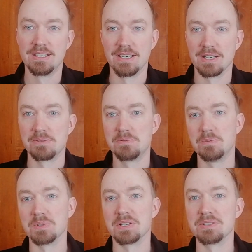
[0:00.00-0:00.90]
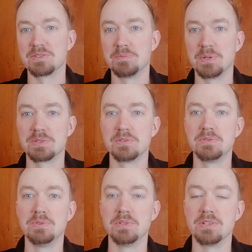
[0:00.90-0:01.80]
like what are you supposed to
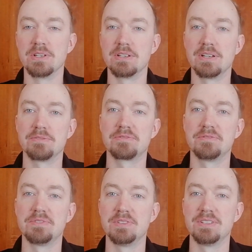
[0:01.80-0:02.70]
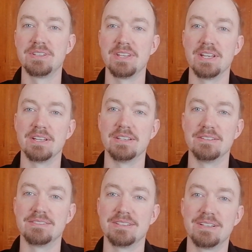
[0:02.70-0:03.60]
do? They have they
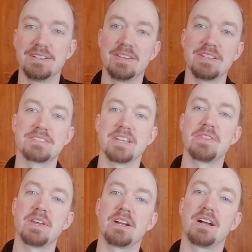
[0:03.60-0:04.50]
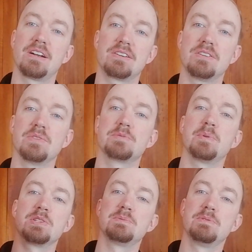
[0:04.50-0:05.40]
they say they are
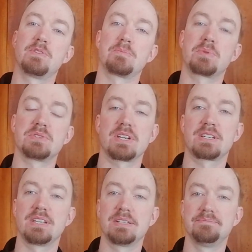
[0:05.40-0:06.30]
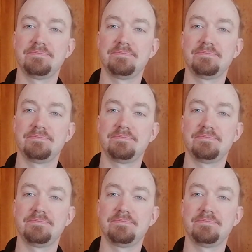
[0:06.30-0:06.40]
responsible for protecting.